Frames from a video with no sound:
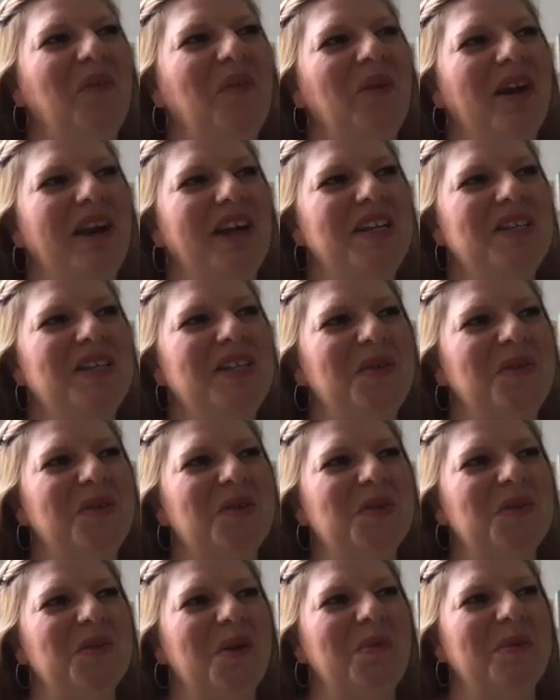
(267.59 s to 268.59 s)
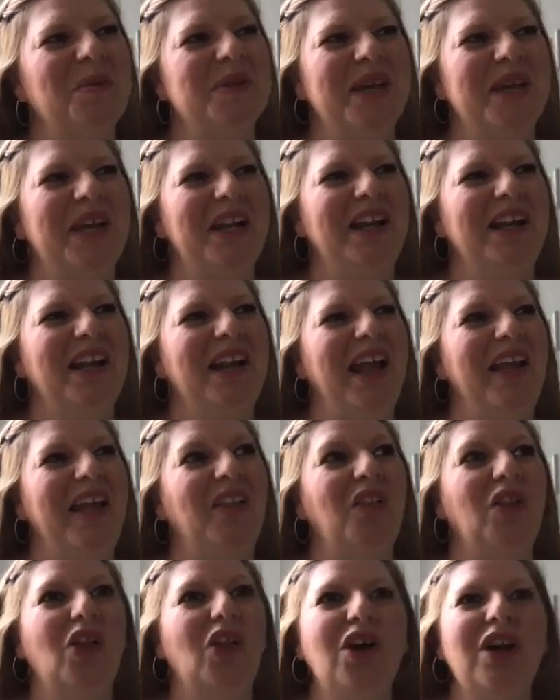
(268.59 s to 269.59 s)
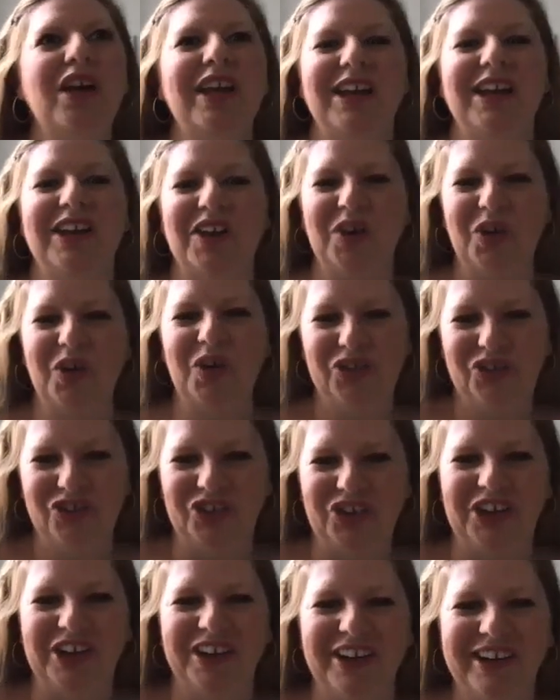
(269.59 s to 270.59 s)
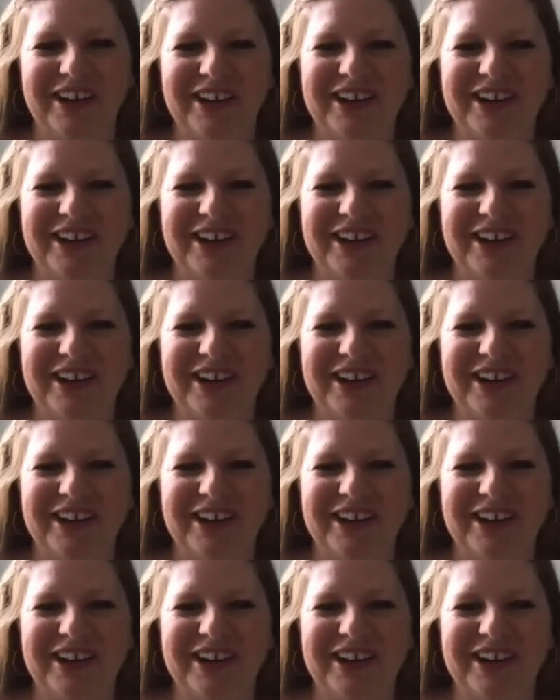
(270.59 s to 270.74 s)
what I do is represent and look in culture,